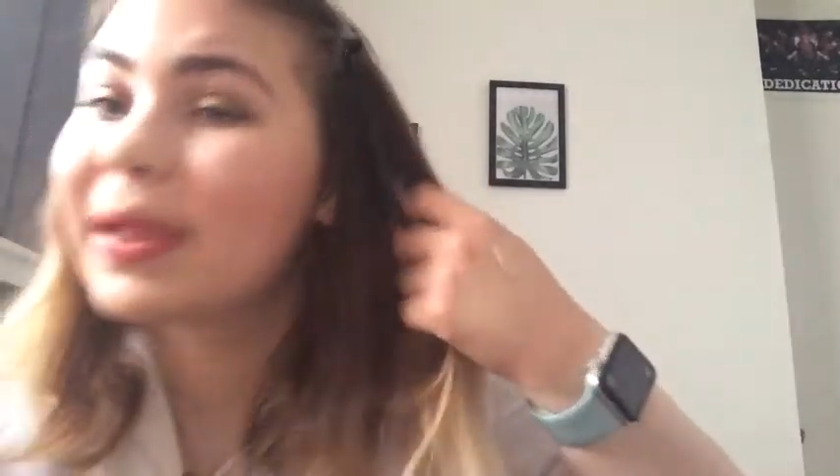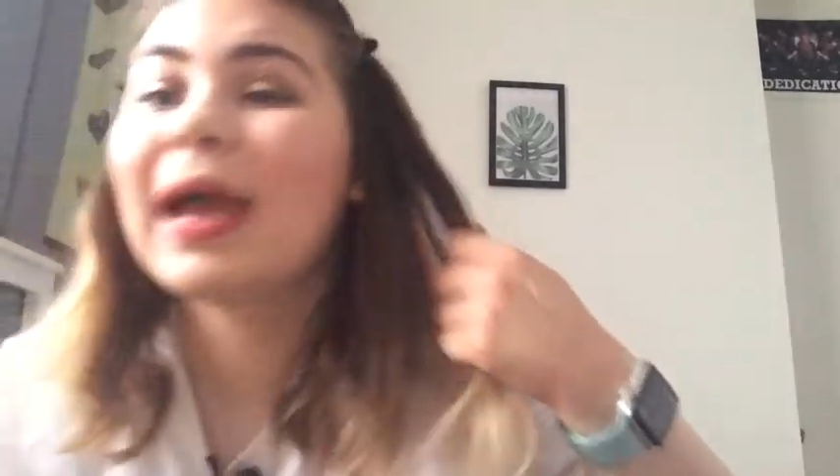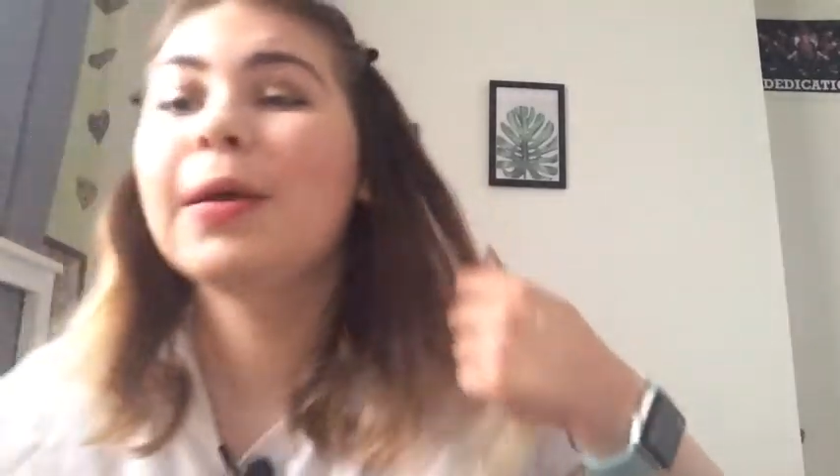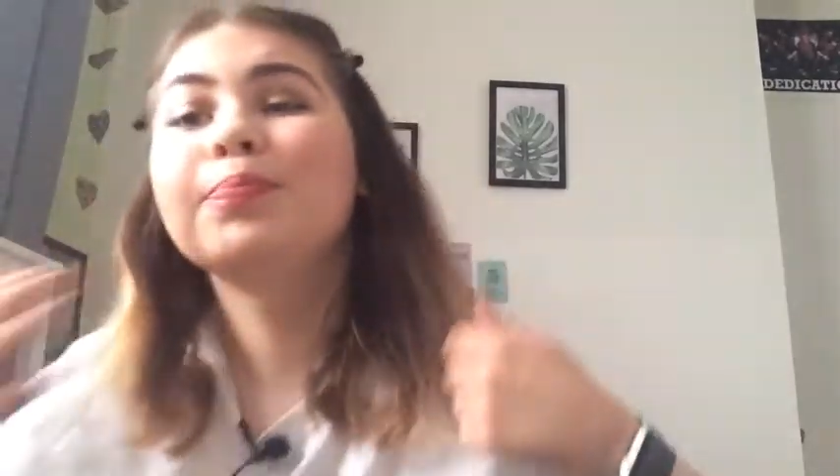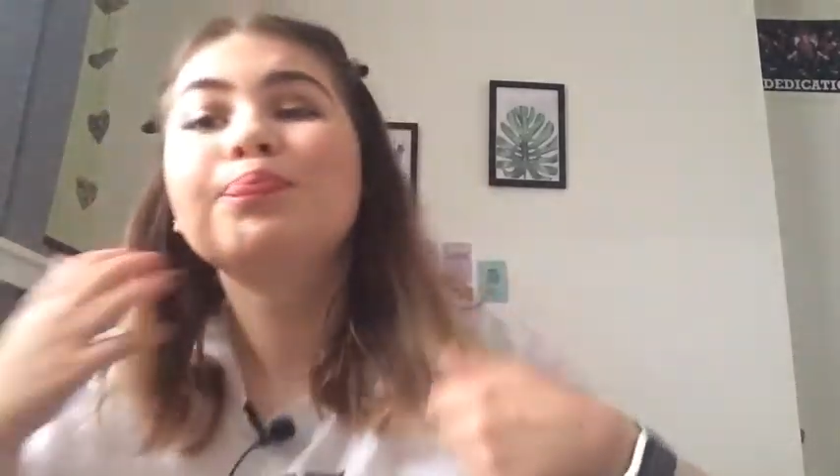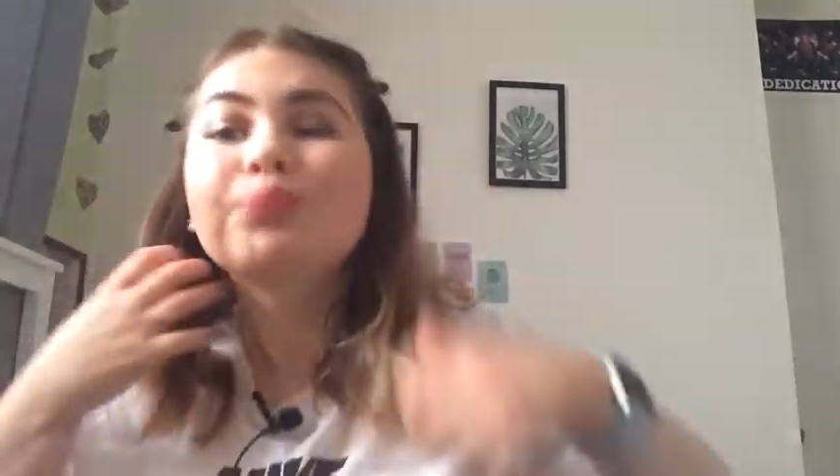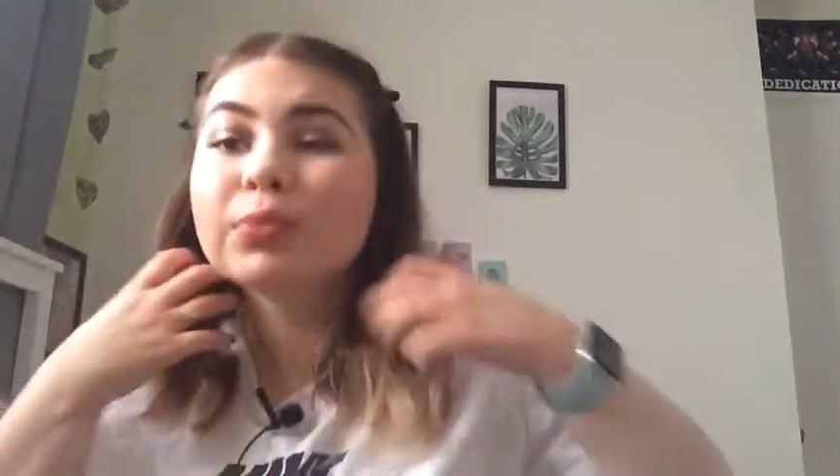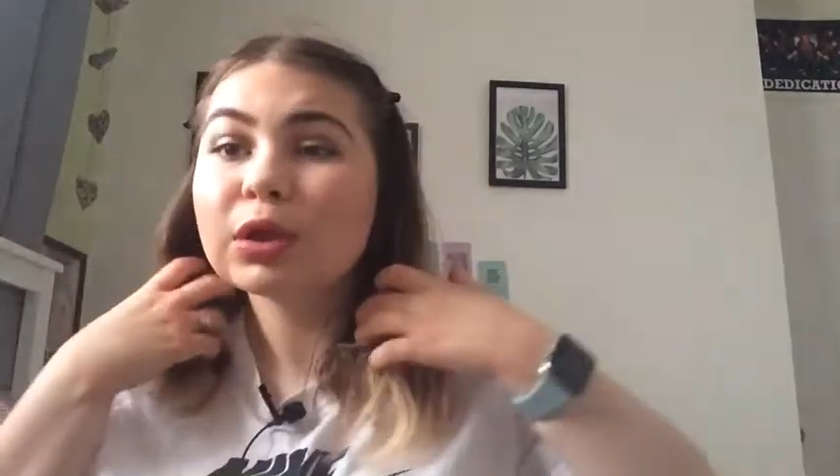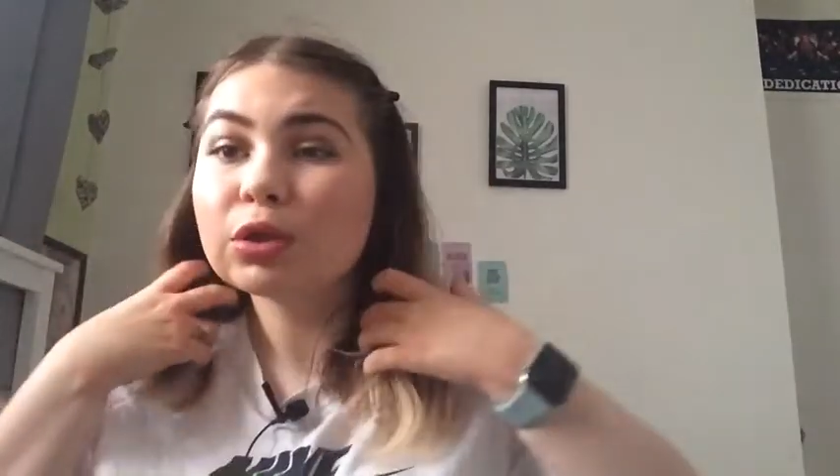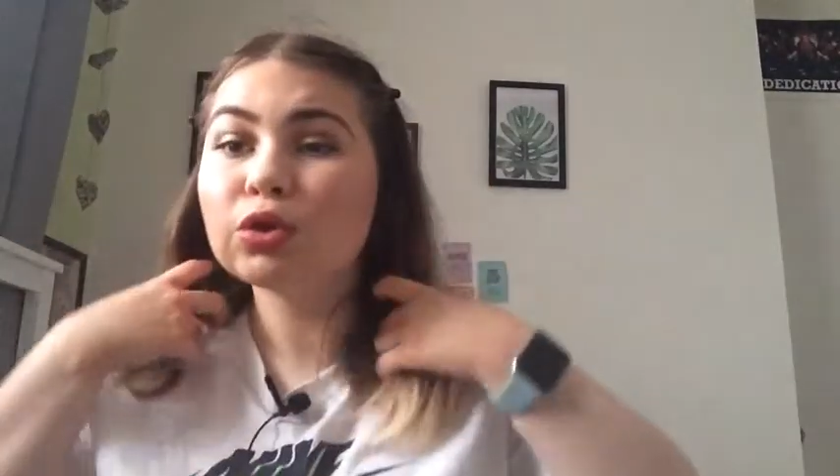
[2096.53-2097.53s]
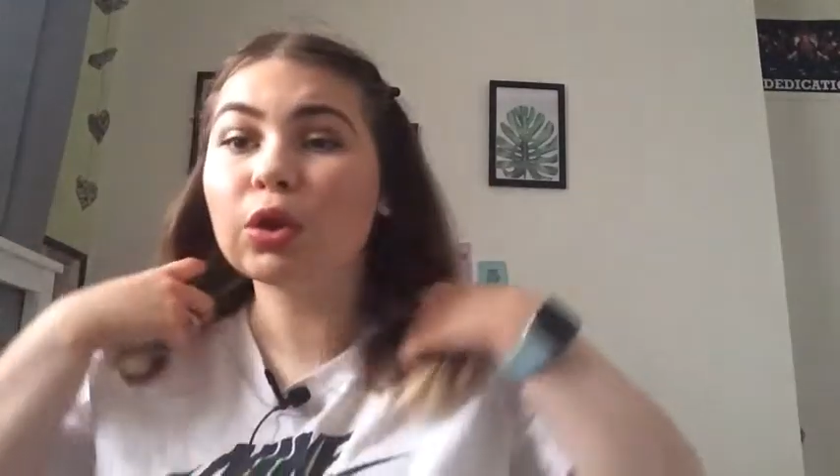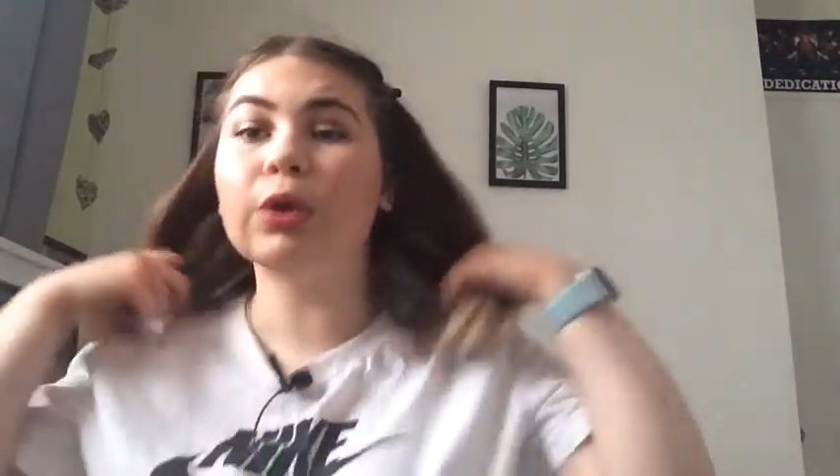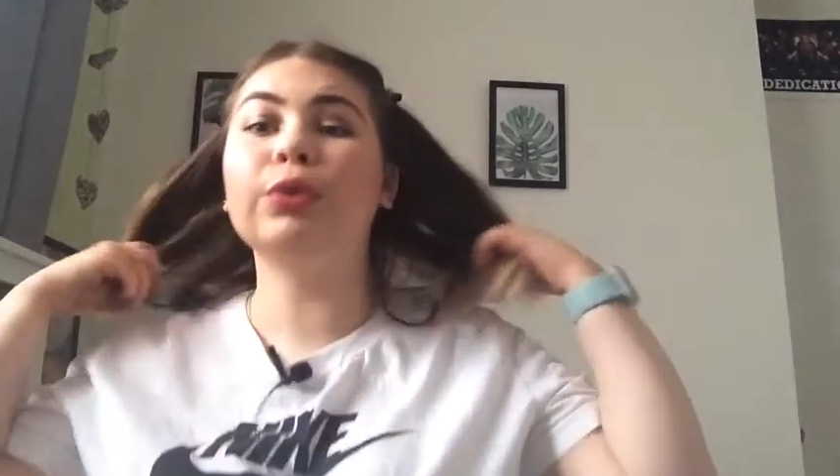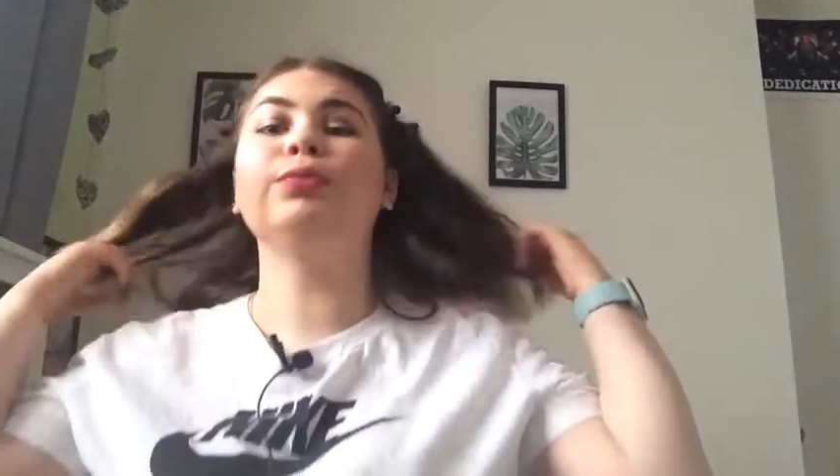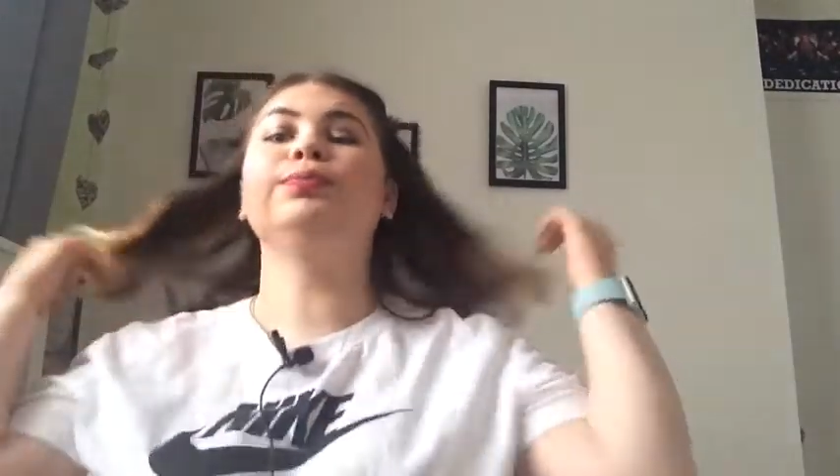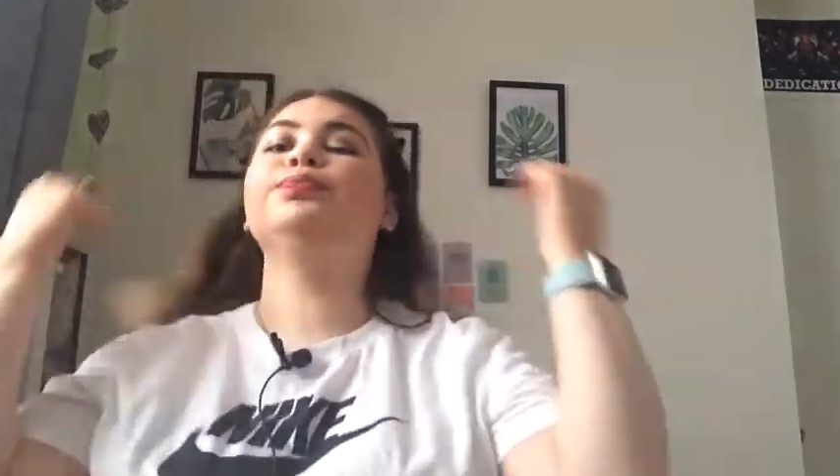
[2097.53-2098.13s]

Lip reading: yeah, so